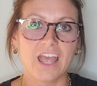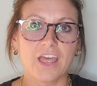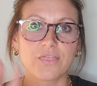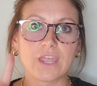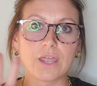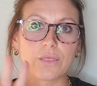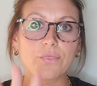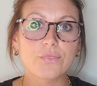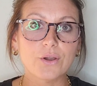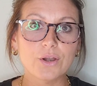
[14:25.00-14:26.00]
The
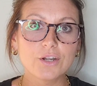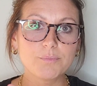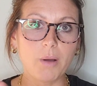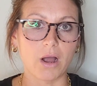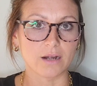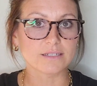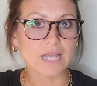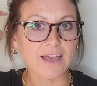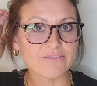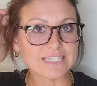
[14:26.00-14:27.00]
third part
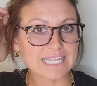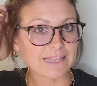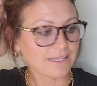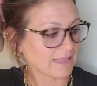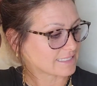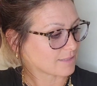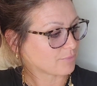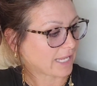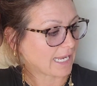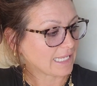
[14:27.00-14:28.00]
of the daily lesson
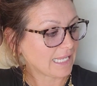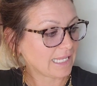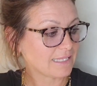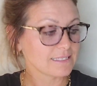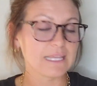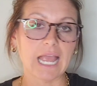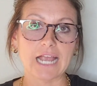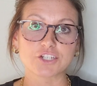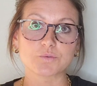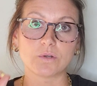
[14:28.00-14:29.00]
plan is the
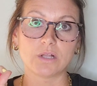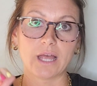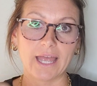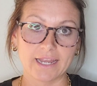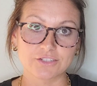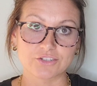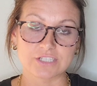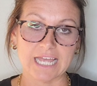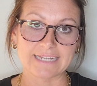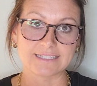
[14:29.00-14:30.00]
actual
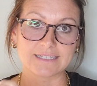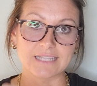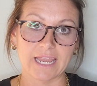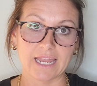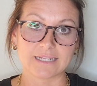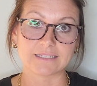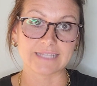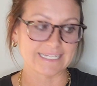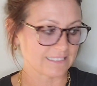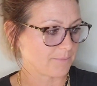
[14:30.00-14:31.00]
exercises and
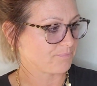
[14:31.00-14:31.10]
lesson.